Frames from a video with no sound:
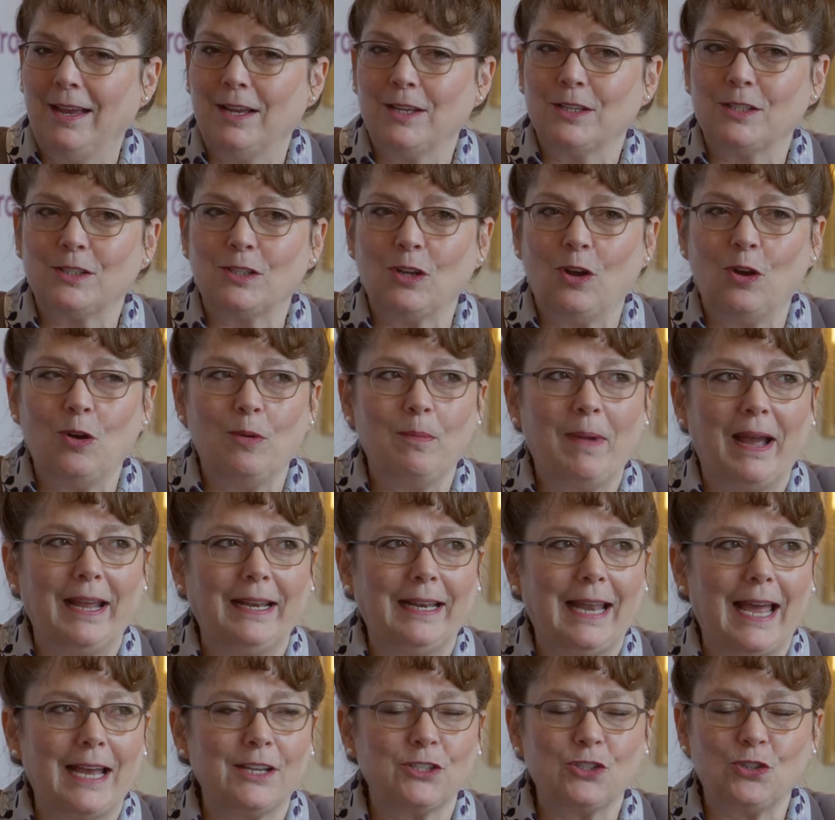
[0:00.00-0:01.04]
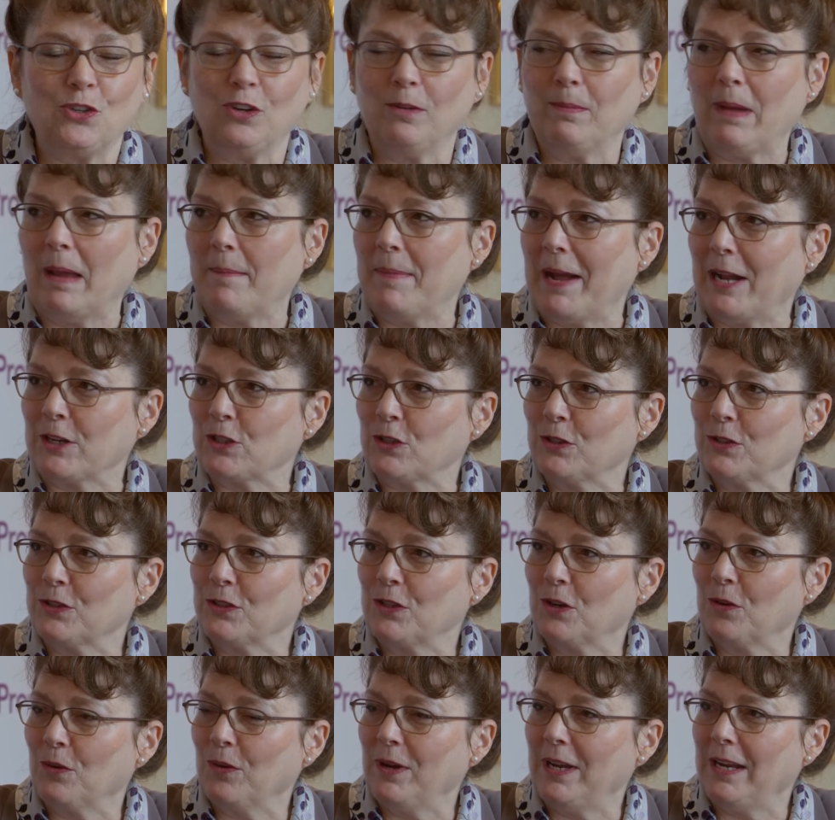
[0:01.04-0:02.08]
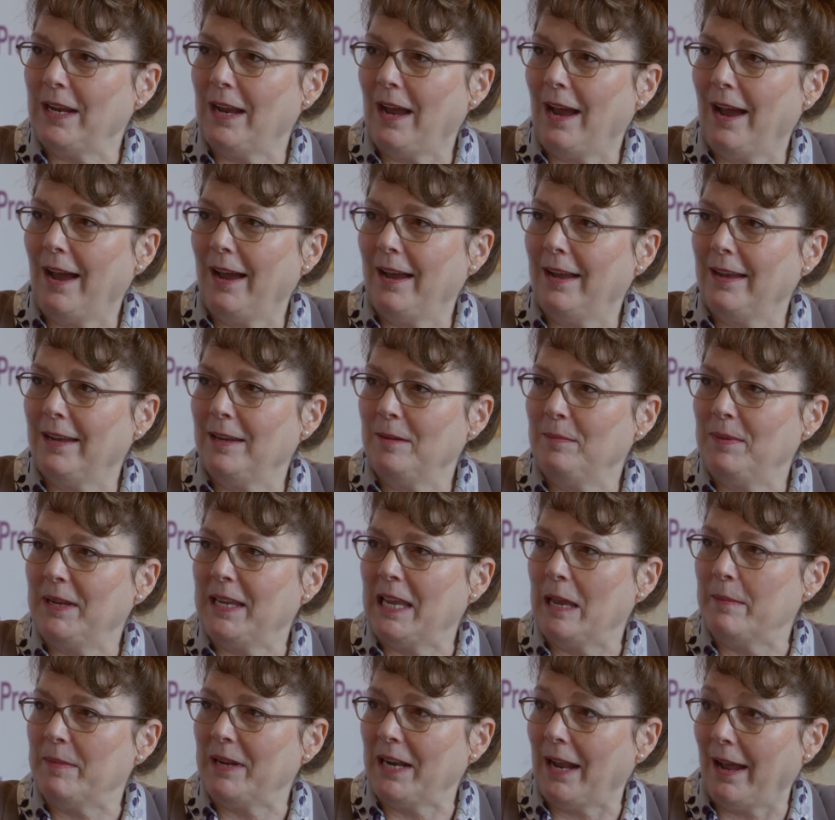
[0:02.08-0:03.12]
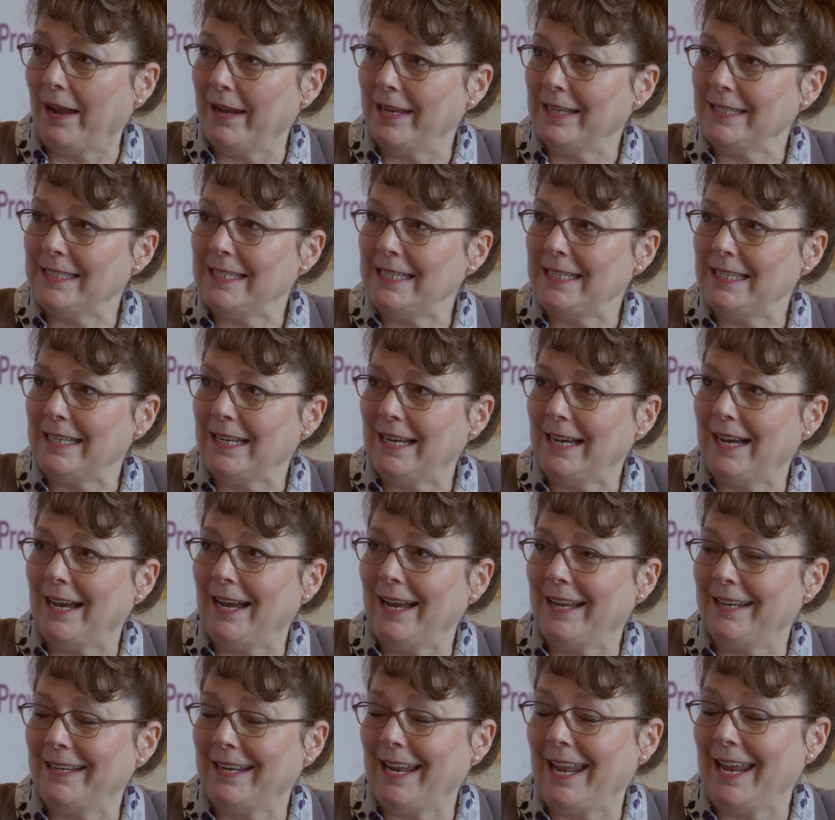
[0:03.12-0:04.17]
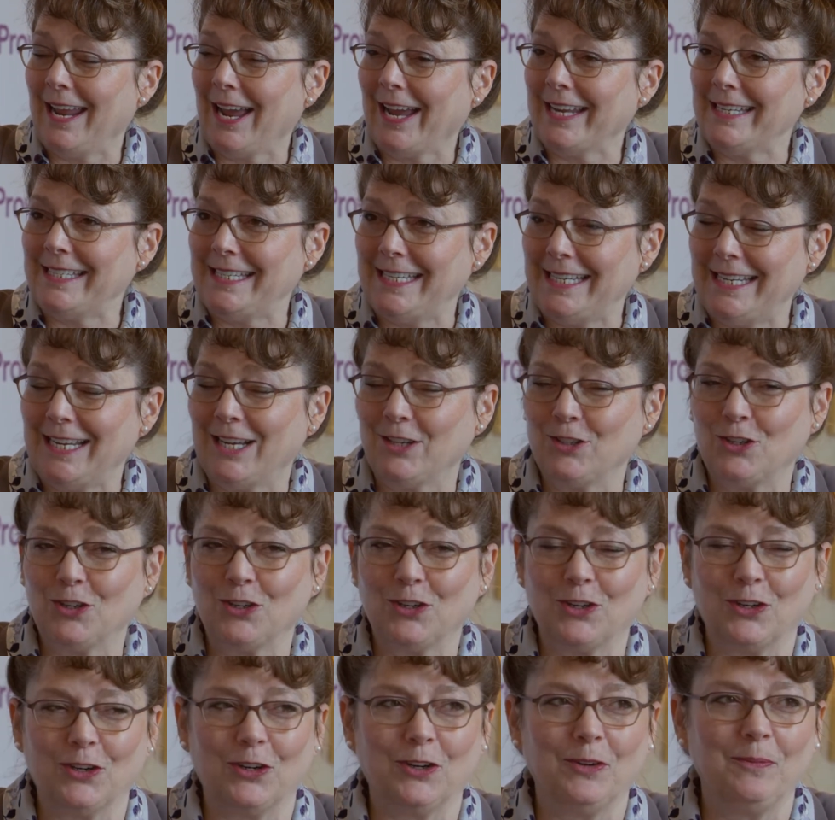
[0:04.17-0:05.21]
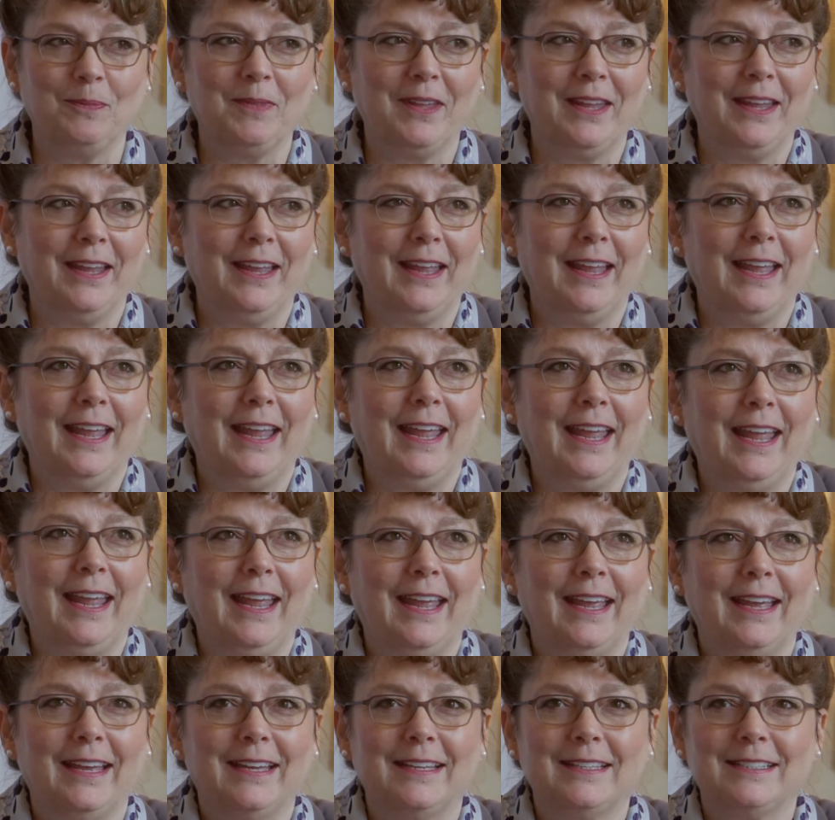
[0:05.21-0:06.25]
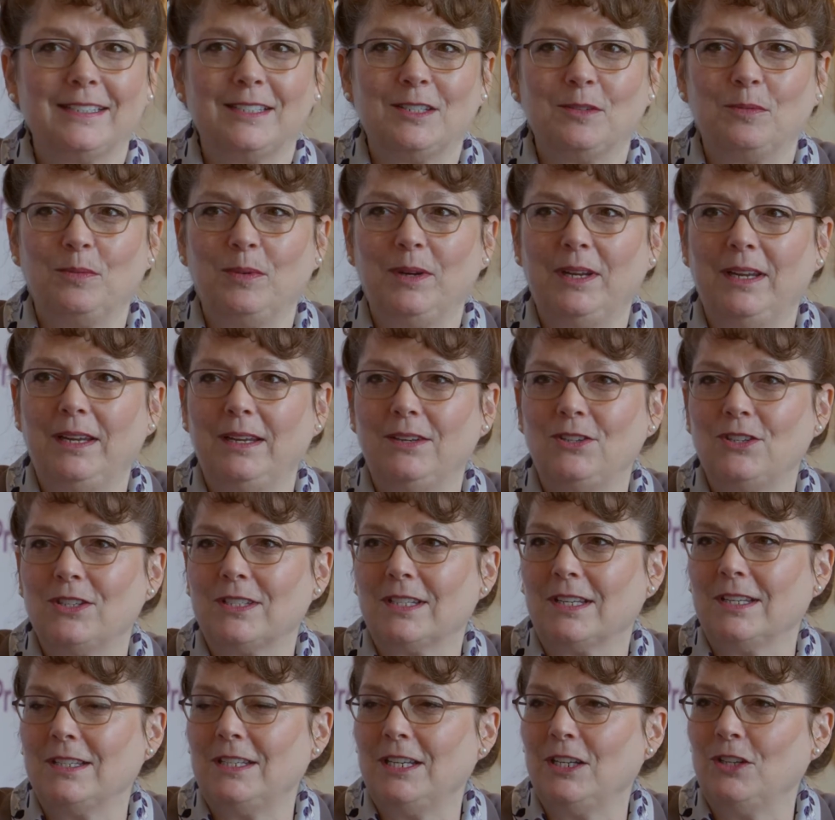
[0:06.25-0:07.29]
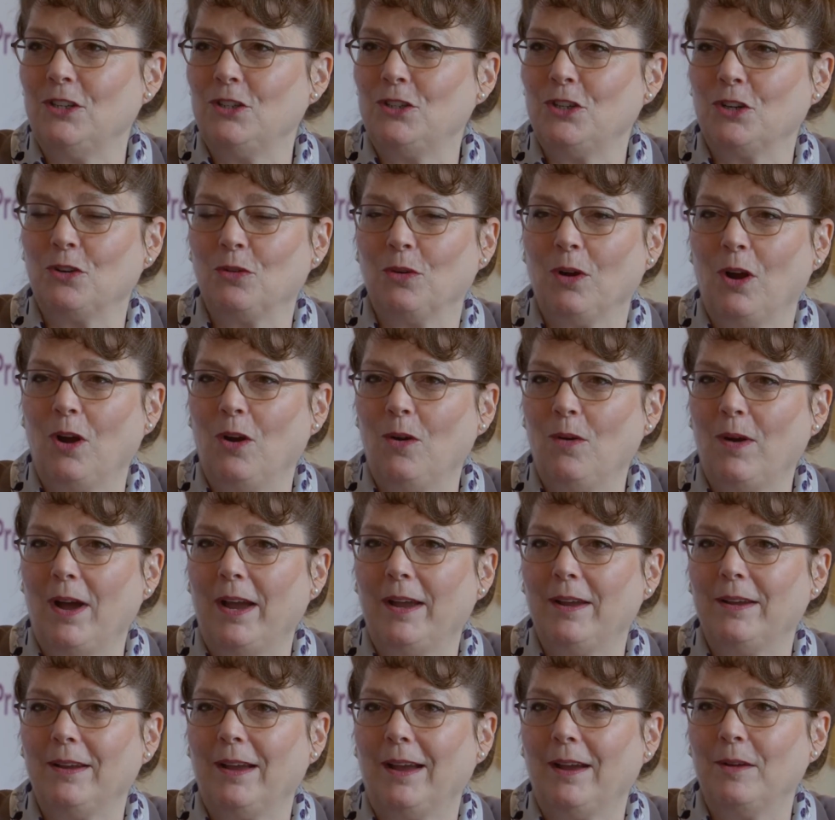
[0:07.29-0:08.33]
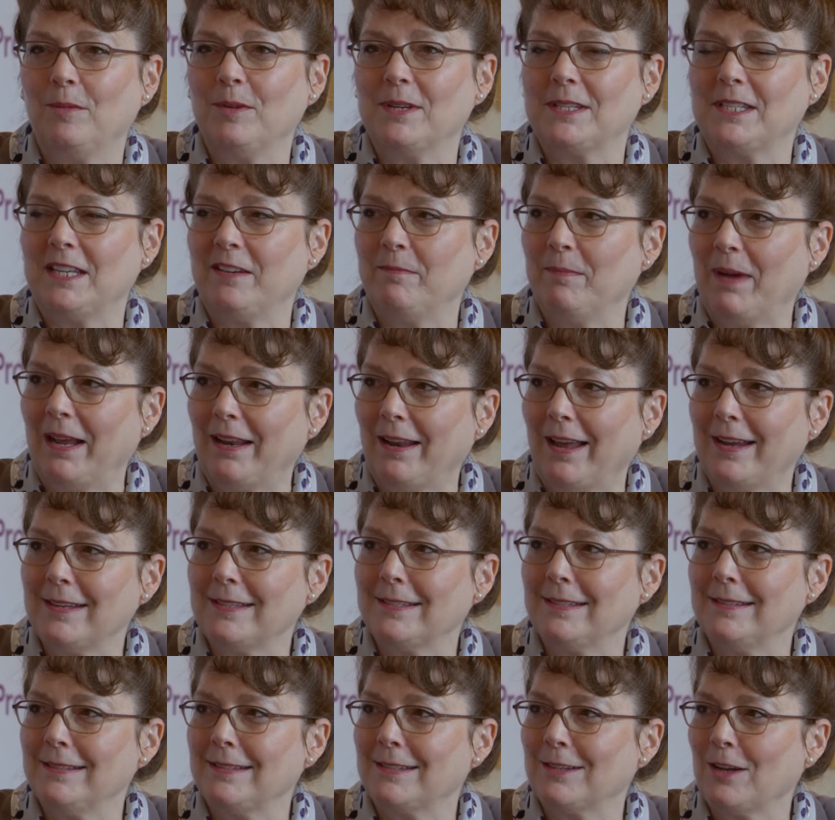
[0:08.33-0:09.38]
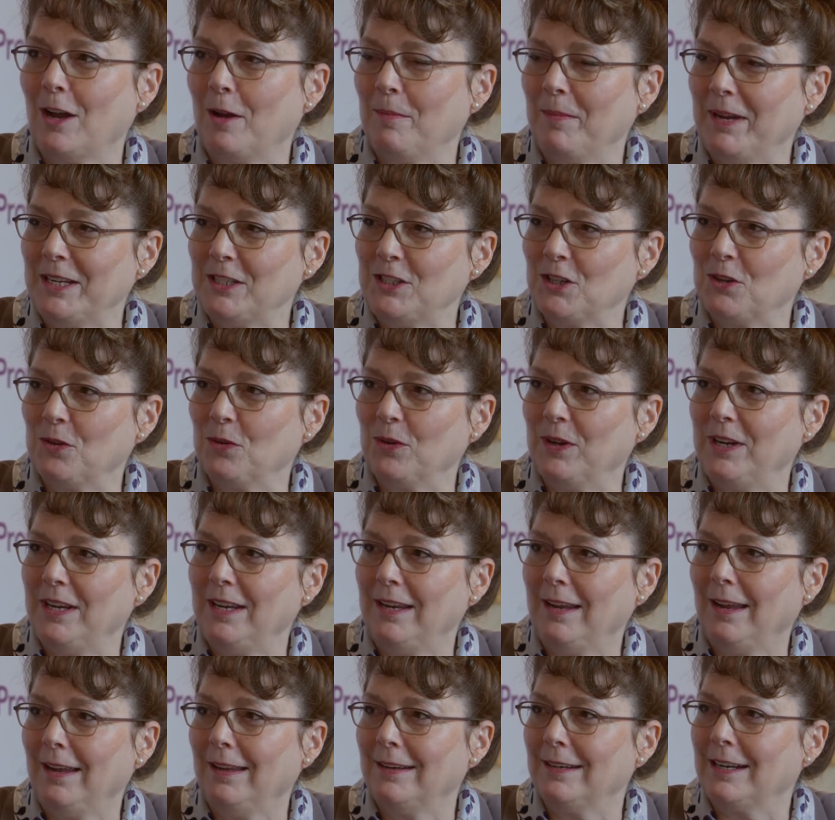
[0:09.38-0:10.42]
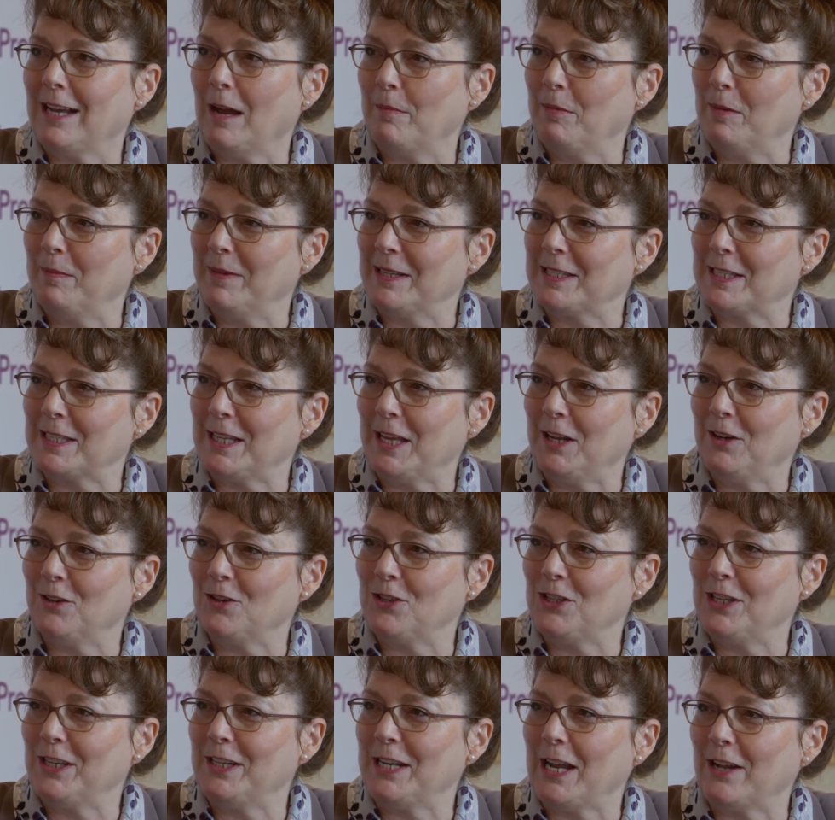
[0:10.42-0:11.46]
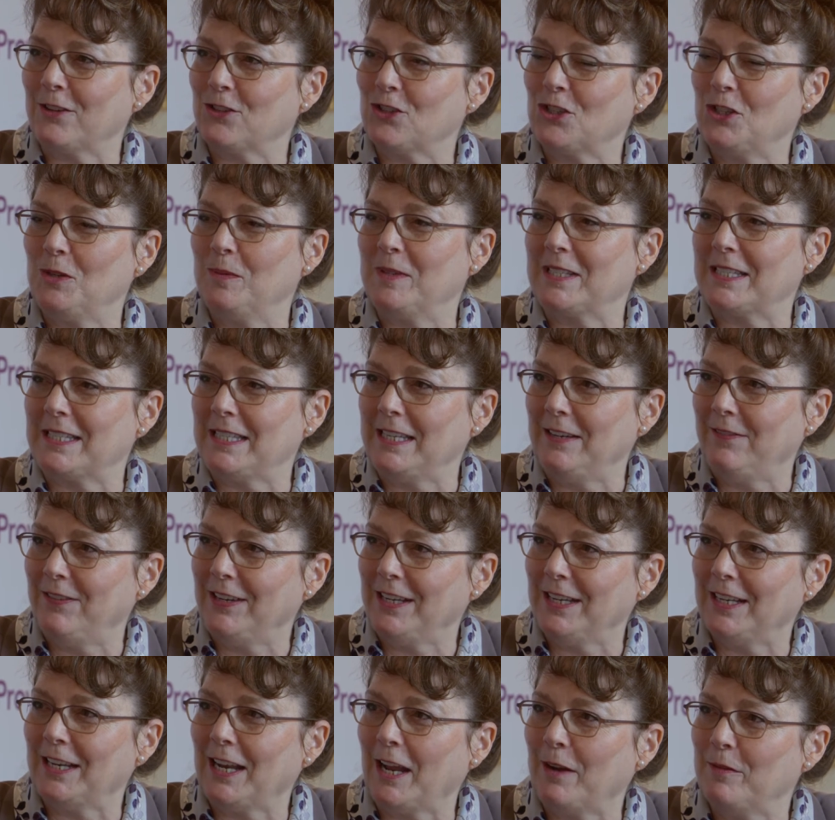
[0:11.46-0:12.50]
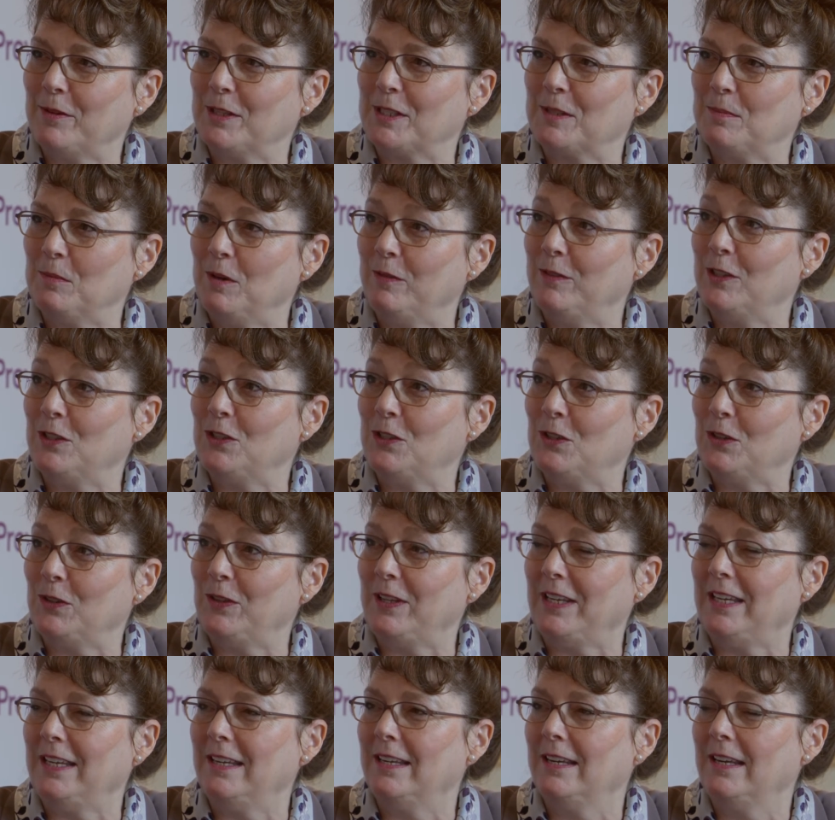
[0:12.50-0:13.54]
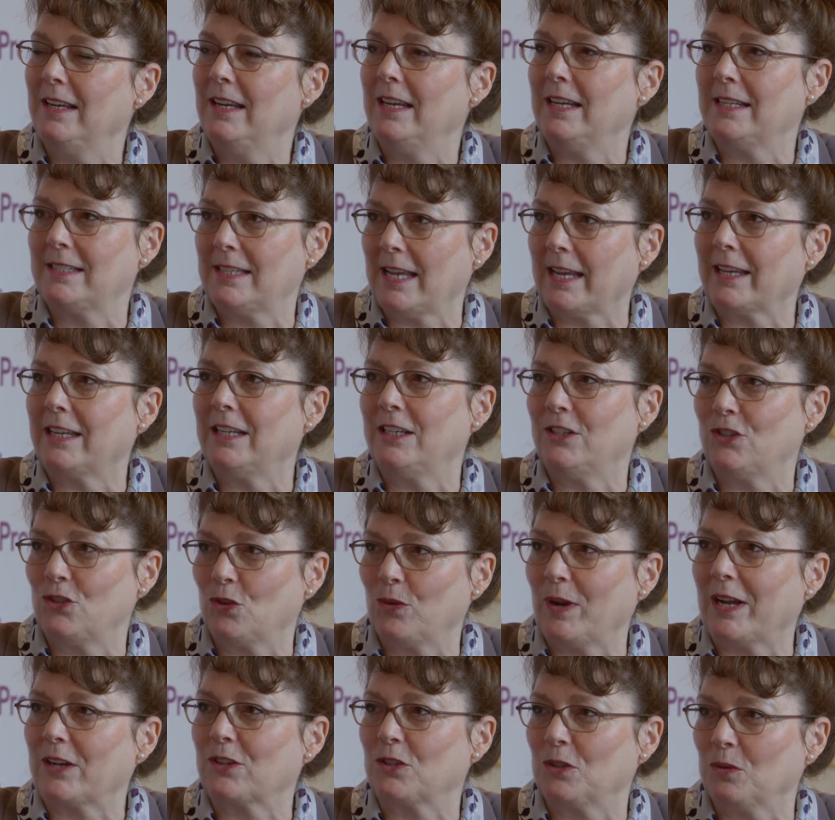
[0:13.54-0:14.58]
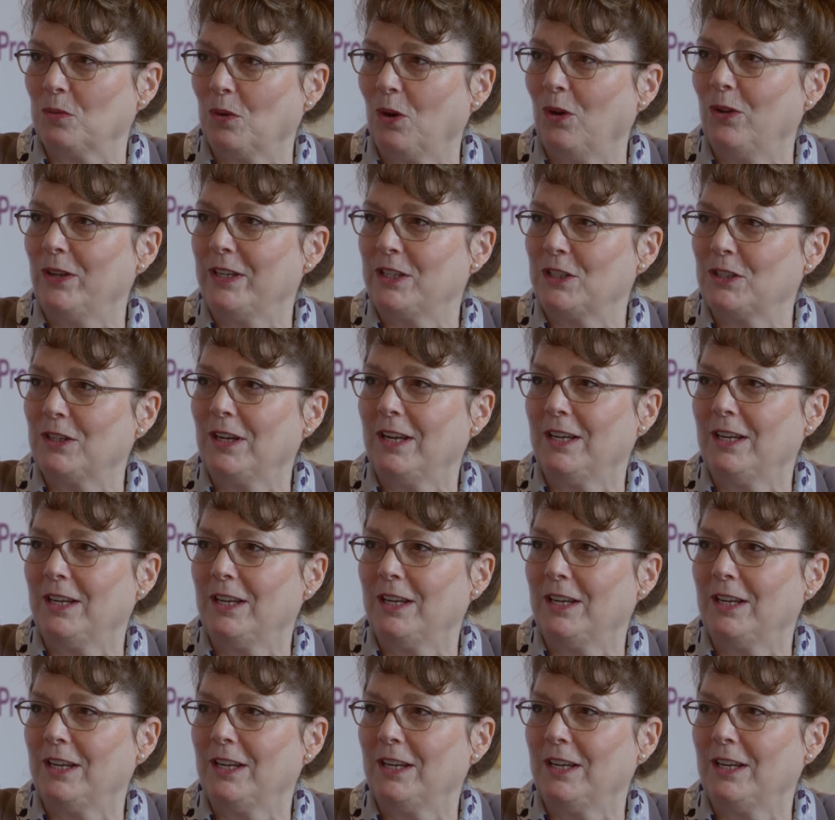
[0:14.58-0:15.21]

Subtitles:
So my last year of my bachelor's degree, I became an AIT under her, and we just continued to grow. I received my license, got my degree, and a couple months later she announced she was leaving, and I was moved into the executive director role in